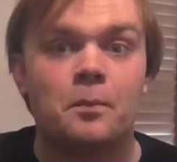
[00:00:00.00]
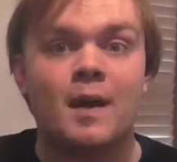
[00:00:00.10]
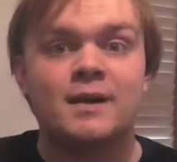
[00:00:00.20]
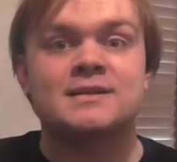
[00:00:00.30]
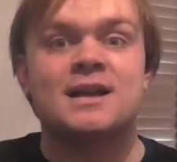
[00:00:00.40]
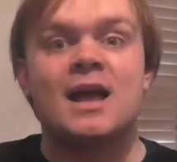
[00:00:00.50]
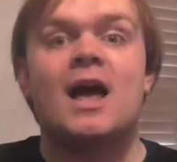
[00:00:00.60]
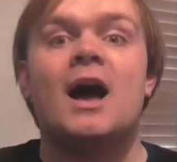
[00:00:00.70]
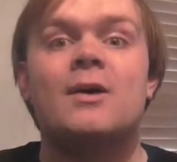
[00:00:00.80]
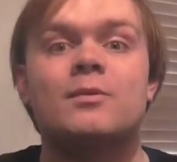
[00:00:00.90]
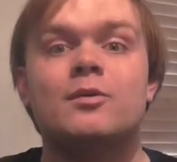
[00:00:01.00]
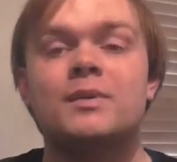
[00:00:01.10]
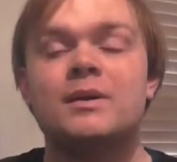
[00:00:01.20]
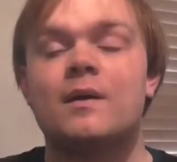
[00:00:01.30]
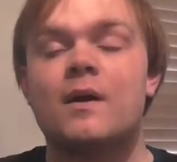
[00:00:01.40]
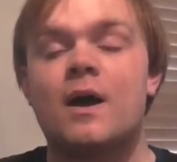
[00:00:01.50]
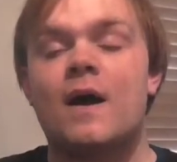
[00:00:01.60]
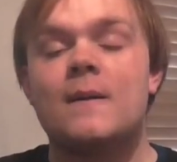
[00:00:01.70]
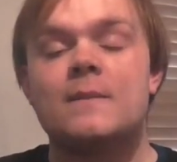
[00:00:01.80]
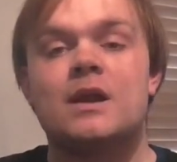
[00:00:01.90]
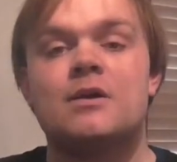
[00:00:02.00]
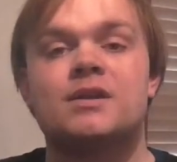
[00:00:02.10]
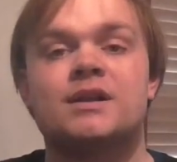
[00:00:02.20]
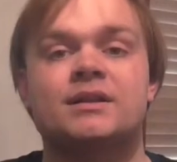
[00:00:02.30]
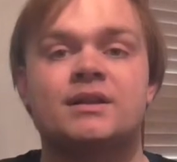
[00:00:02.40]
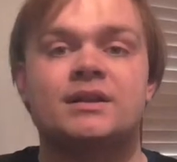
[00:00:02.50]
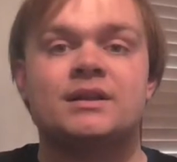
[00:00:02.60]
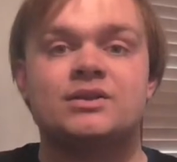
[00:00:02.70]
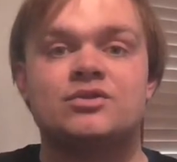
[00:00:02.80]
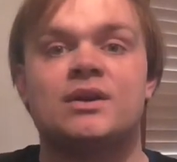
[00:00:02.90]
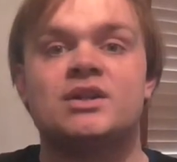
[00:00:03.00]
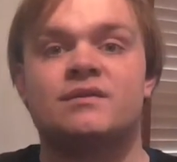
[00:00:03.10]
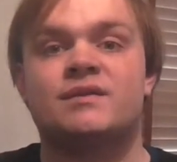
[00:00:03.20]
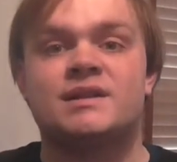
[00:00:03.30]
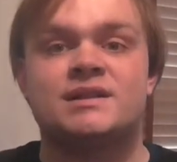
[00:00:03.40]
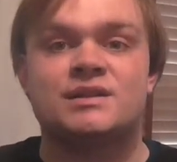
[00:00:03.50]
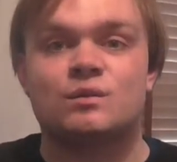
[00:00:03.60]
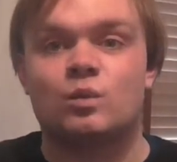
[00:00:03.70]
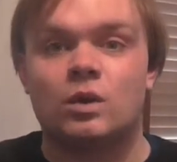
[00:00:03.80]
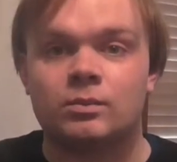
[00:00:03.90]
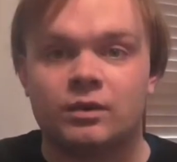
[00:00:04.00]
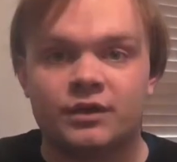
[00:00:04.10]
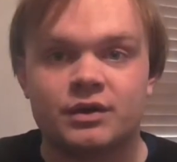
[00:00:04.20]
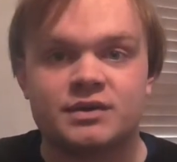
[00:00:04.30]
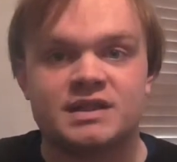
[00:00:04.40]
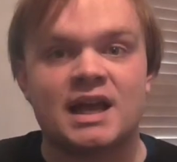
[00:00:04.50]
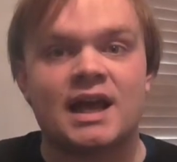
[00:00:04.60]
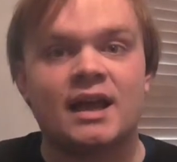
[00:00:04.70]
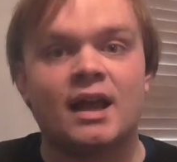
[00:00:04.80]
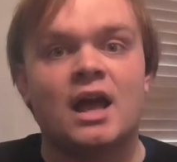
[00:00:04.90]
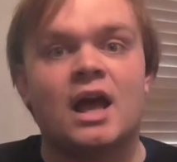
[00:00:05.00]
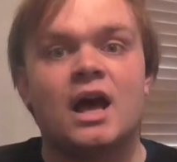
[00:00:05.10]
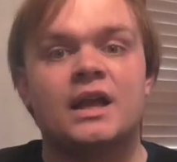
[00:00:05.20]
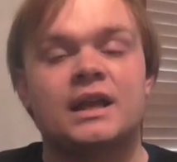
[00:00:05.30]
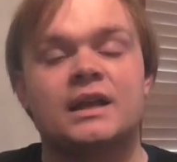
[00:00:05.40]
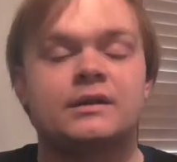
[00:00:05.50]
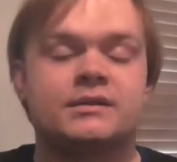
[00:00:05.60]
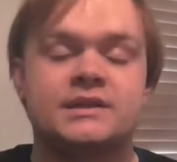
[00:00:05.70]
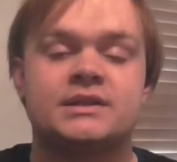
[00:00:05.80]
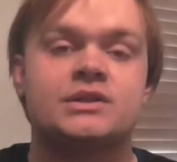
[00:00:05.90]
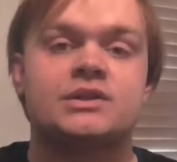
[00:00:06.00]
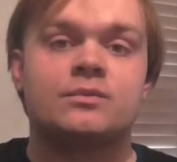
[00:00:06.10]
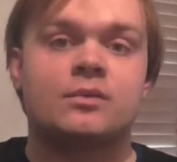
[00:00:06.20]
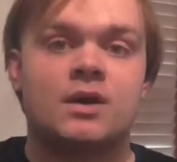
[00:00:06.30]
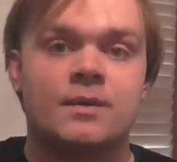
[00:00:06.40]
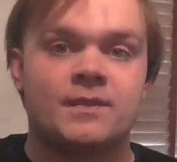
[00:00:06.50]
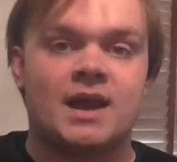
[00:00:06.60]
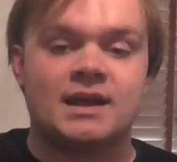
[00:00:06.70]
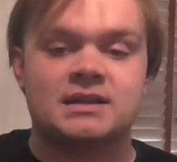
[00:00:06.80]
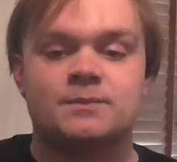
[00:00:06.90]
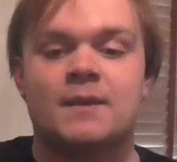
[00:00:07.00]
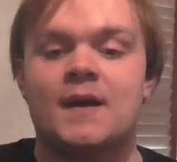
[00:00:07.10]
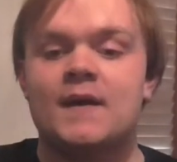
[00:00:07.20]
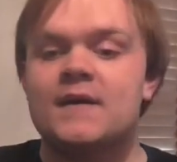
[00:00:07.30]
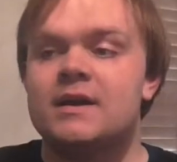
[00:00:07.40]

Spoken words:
but I will be uploading the Stranger Things season 1 with you today and then season 2 will come next. But